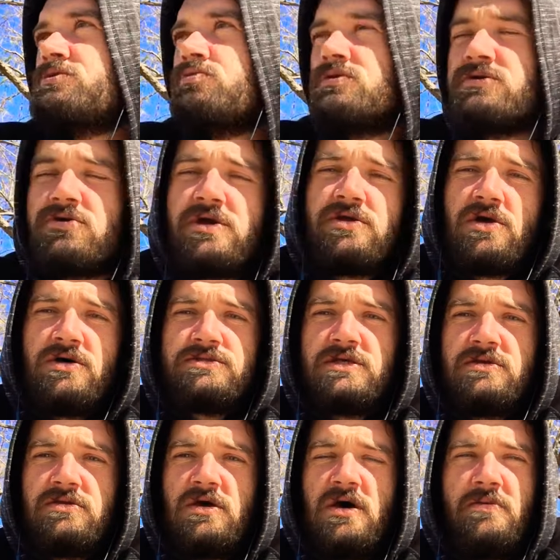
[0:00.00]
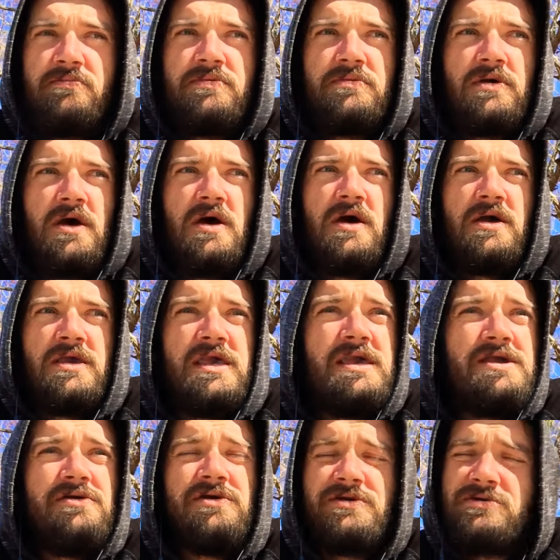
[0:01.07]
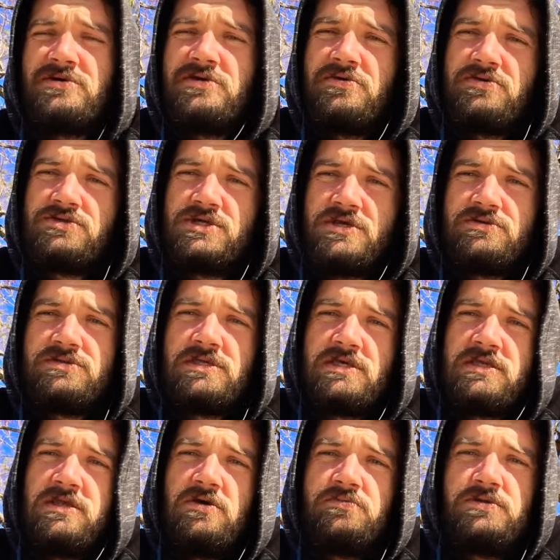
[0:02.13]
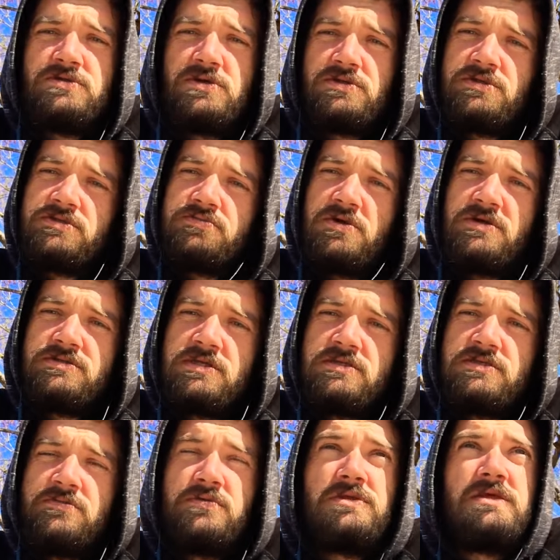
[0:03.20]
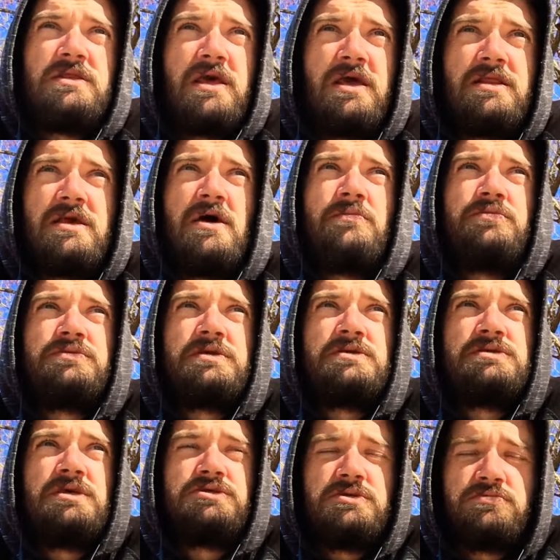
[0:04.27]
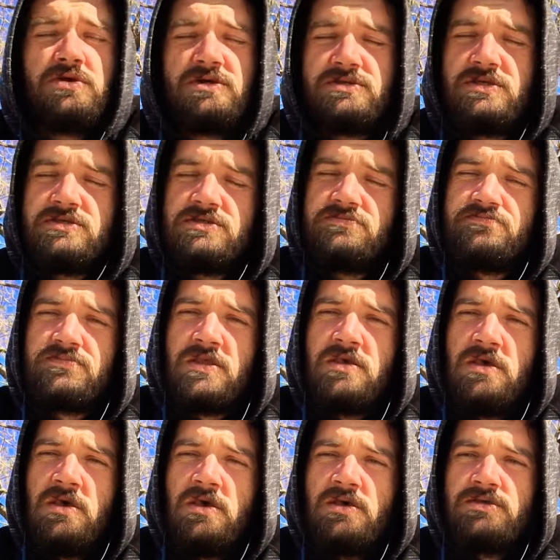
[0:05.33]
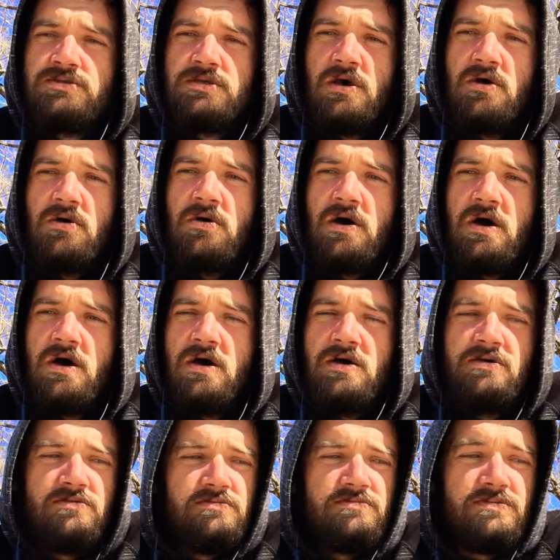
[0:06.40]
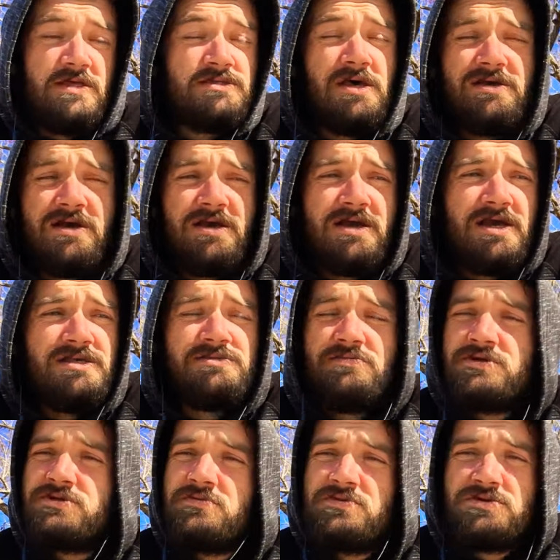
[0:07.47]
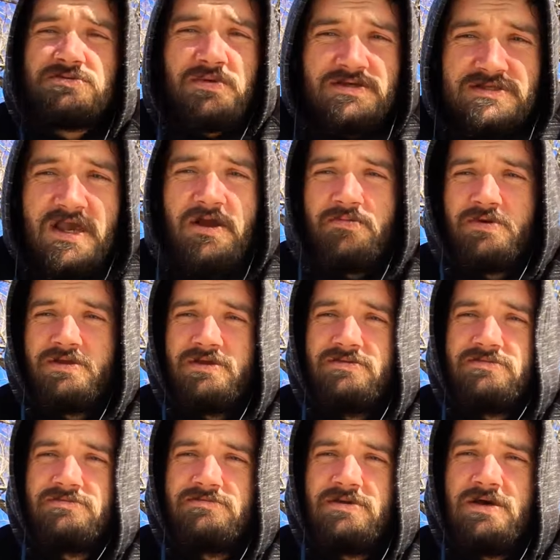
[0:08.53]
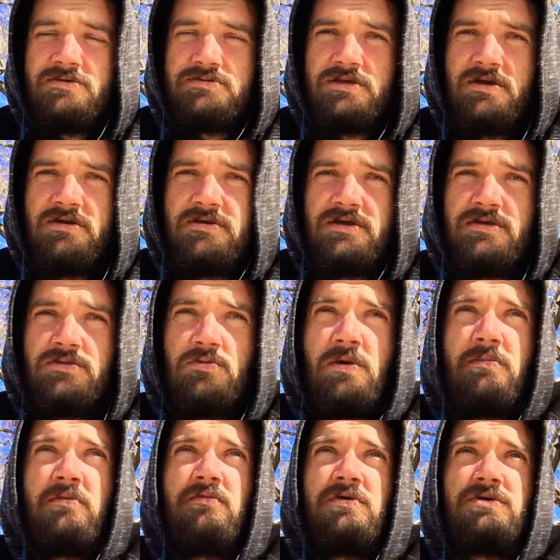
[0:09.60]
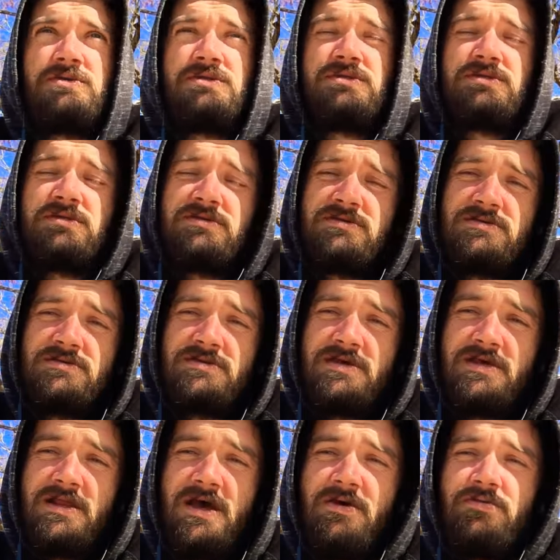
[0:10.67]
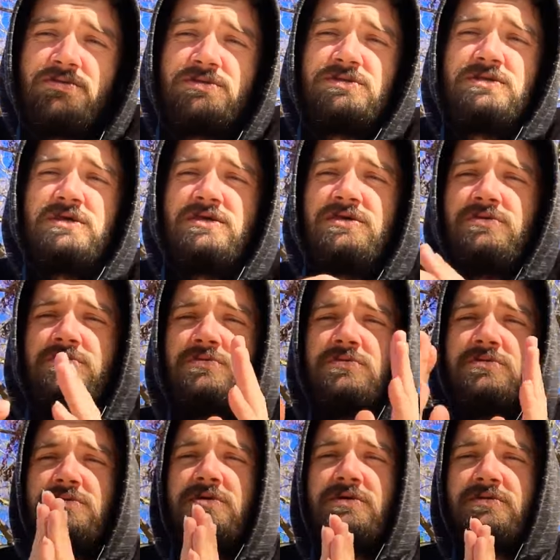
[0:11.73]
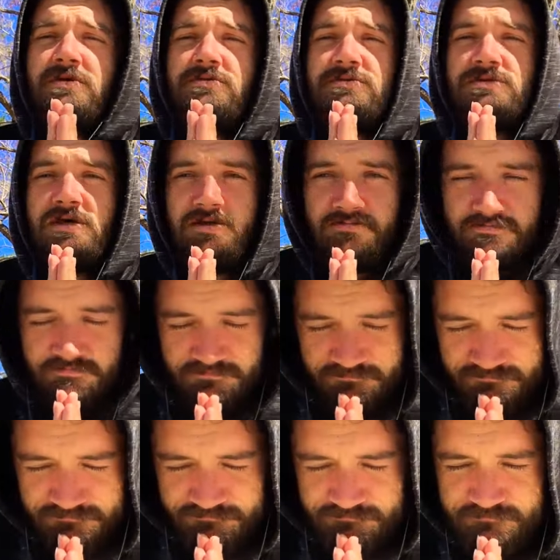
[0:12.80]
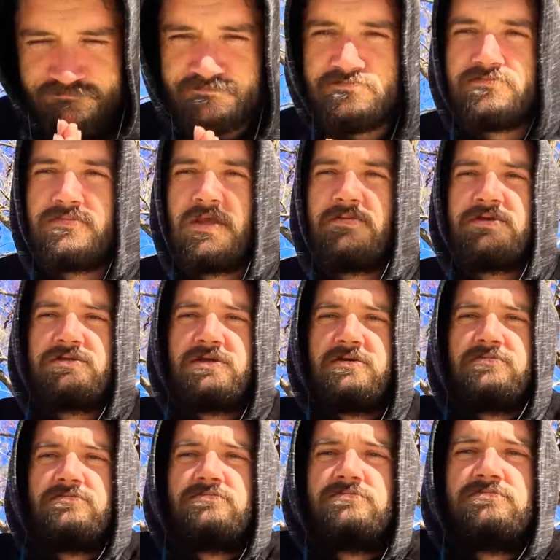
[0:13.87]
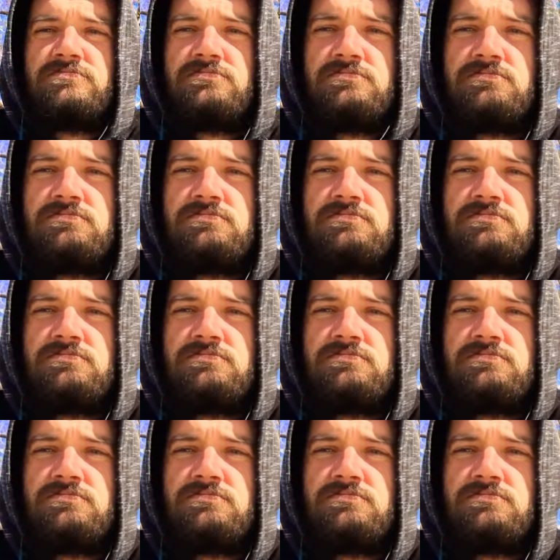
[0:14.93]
of really great content up here and on other channels that can help you during this process if you need any help with the ascension process. So that's all I got, guys. Much love and respect to everybody out there in the webiverse, and I will see you on the other side. Namaste.